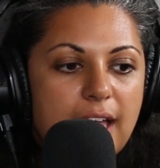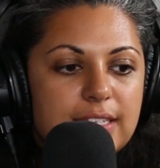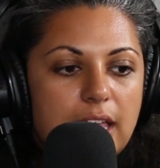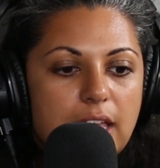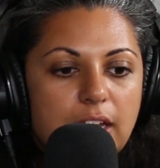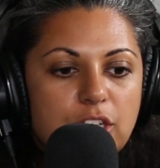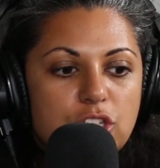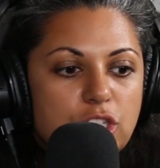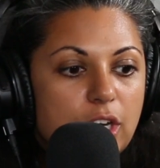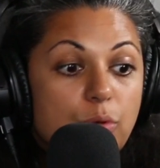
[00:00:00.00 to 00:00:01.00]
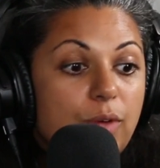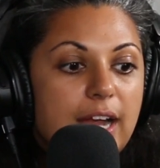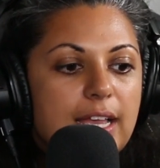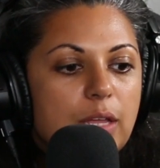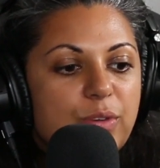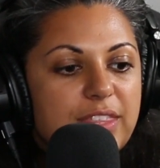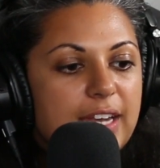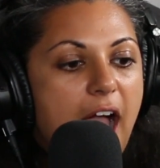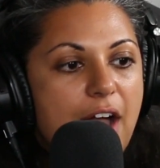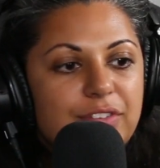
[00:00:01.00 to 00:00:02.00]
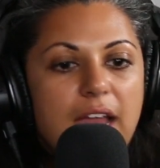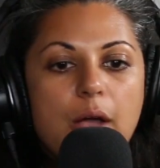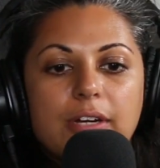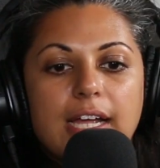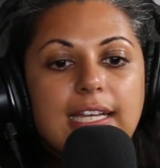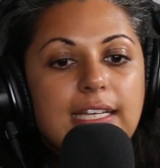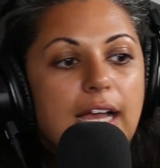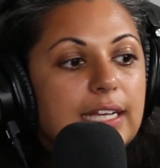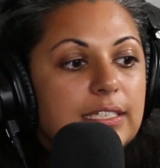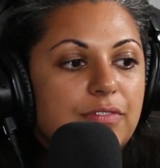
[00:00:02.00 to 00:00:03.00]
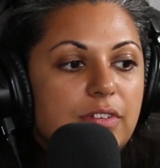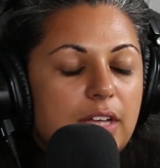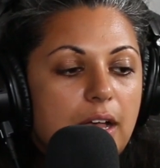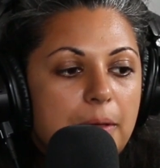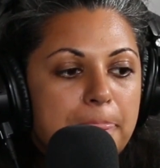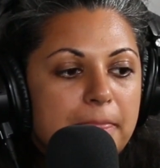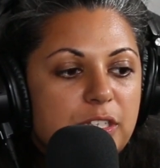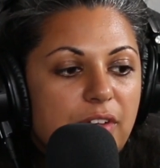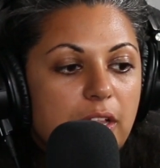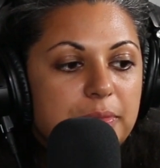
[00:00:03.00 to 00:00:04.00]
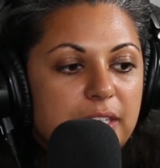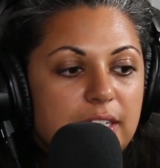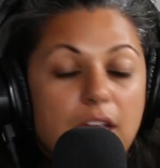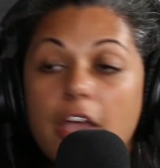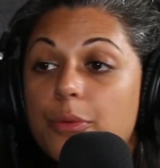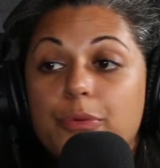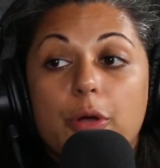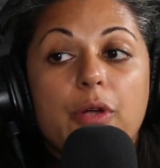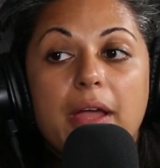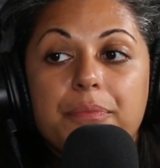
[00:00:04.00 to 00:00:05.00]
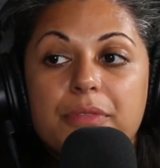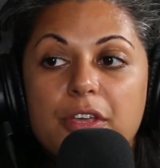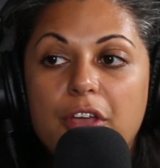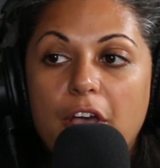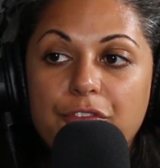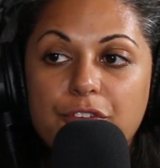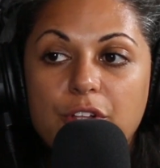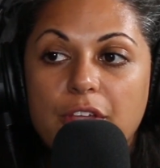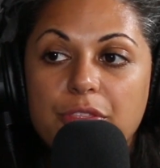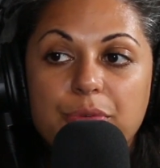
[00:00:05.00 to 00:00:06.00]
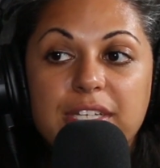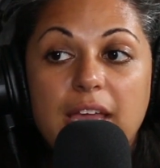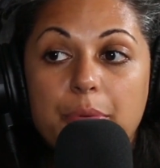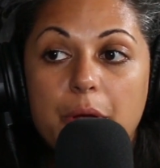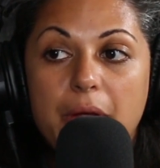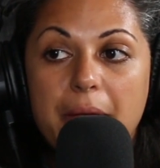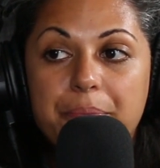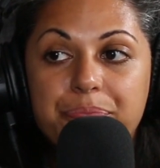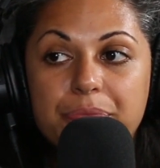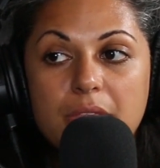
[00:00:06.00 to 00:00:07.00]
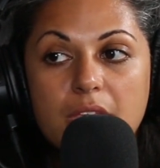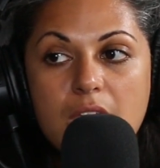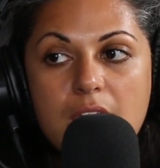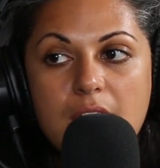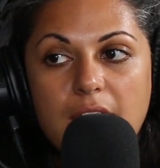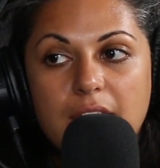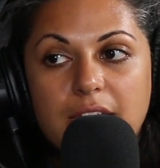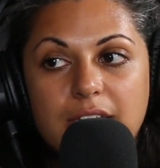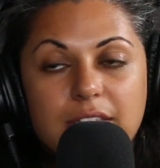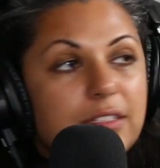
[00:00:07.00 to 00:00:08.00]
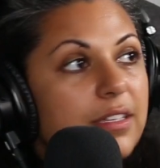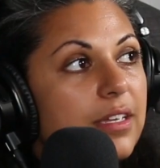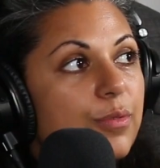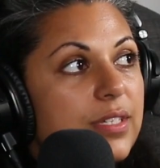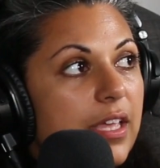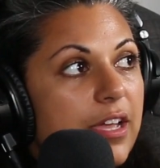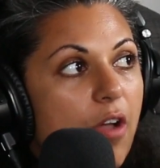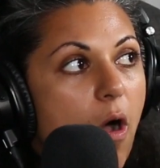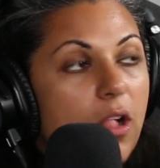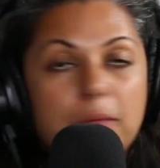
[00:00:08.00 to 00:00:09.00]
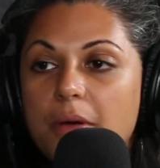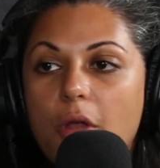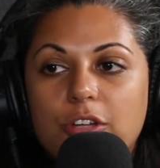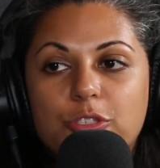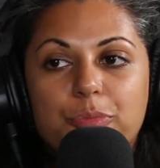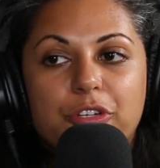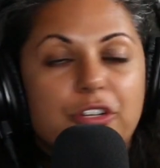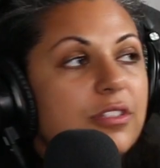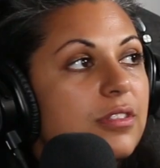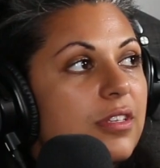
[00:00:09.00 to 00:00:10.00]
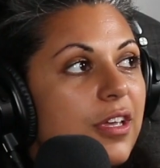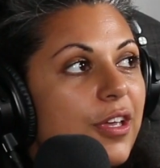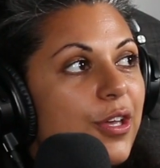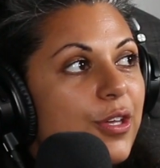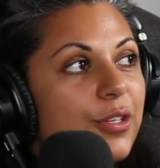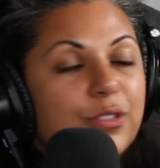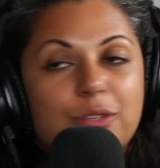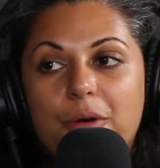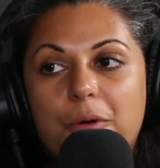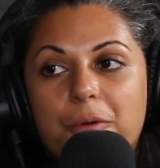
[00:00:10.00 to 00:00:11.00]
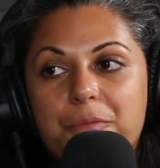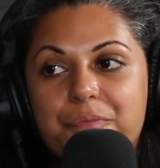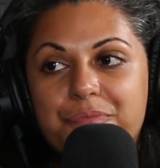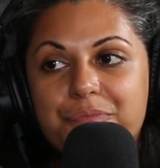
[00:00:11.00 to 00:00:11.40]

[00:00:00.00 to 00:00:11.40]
that day and I just started writing. And within half an hour, I developed an entire program, a full-on 3-day program. And it was like all about entrepreneurs. So